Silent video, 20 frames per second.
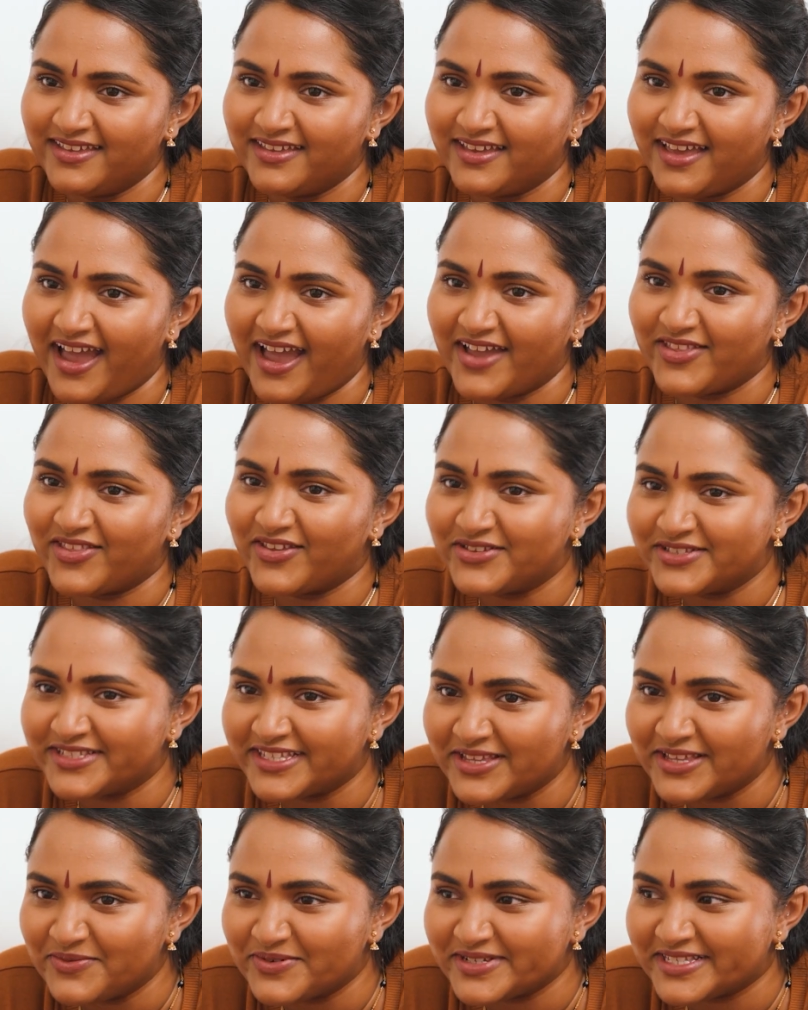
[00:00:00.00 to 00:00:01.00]
I thought you said
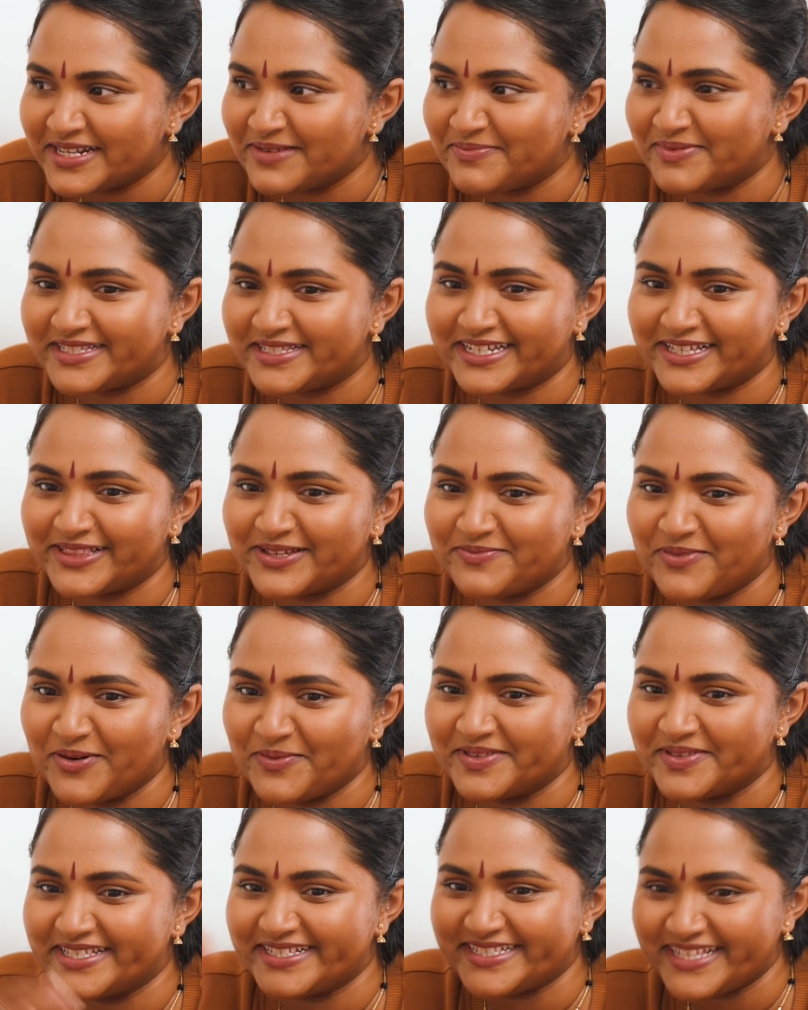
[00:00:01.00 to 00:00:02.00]
there wasn't a particular
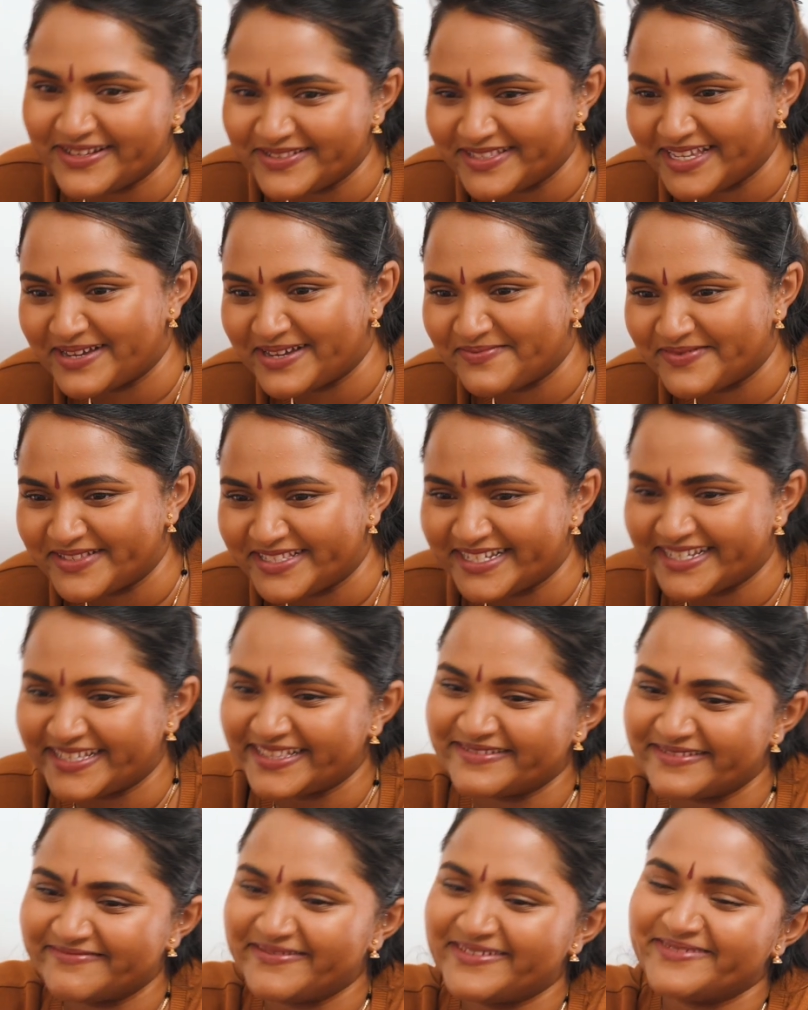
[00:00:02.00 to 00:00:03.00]
moment. This sounds like a
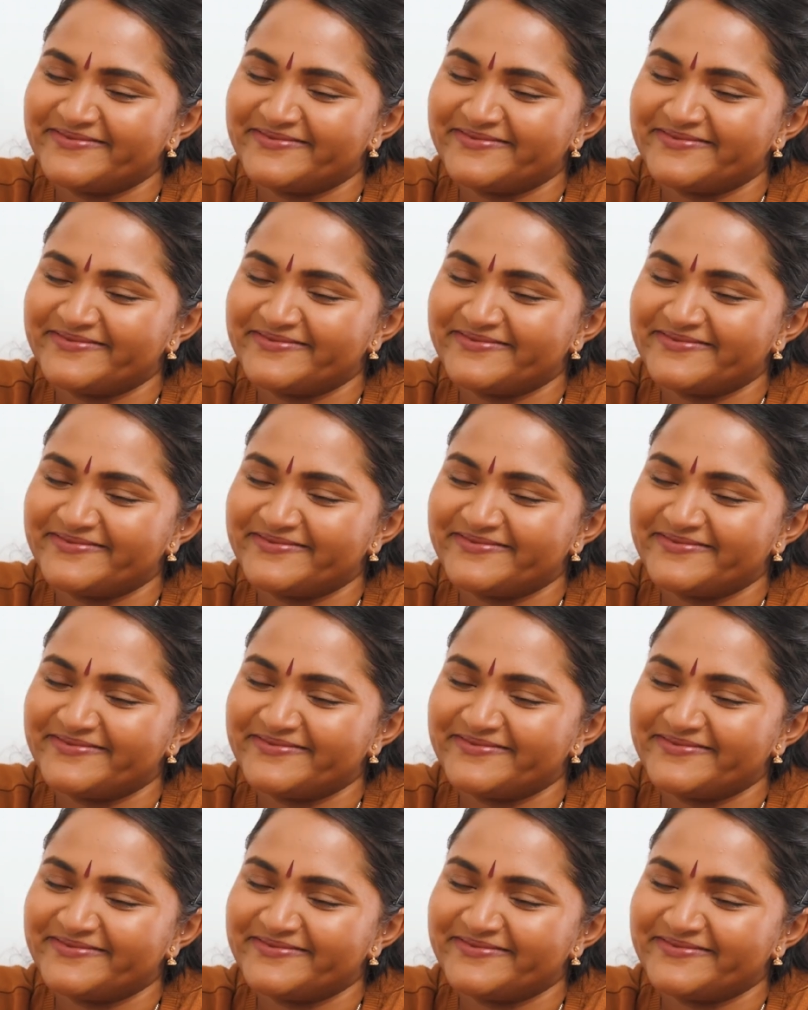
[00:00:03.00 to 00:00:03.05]
particular moment.